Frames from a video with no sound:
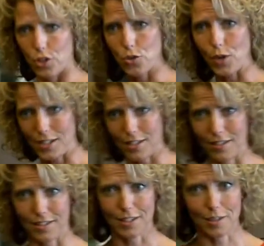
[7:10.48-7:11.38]

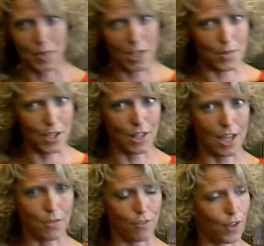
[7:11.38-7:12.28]
choices and sometimes how they
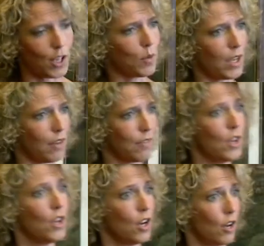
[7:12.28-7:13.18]
have a funny way
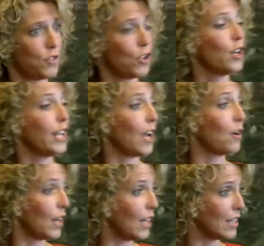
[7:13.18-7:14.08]
of turning out,
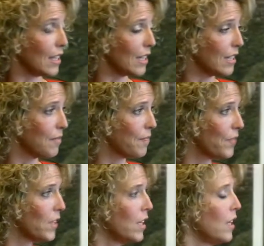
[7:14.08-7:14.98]
I think.
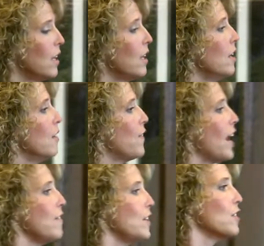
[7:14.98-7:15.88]

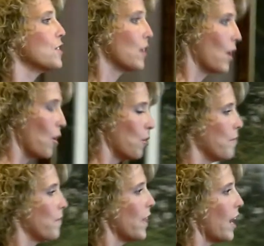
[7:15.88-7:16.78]
5 years ago,
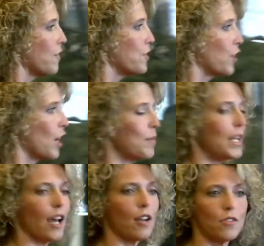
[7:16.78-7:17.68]
after coming
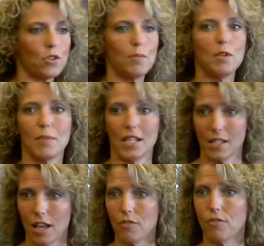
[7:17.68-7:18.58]
out of treatment
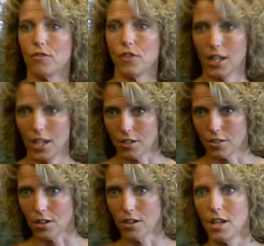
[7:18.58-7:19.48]
myself for
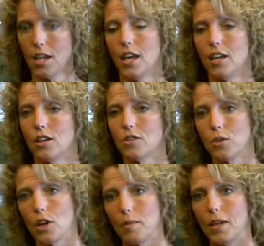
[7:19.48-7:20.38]
cancer and also
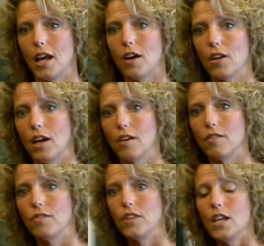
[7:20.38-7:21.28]
coming out
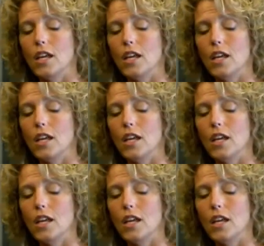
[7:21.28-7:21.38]
of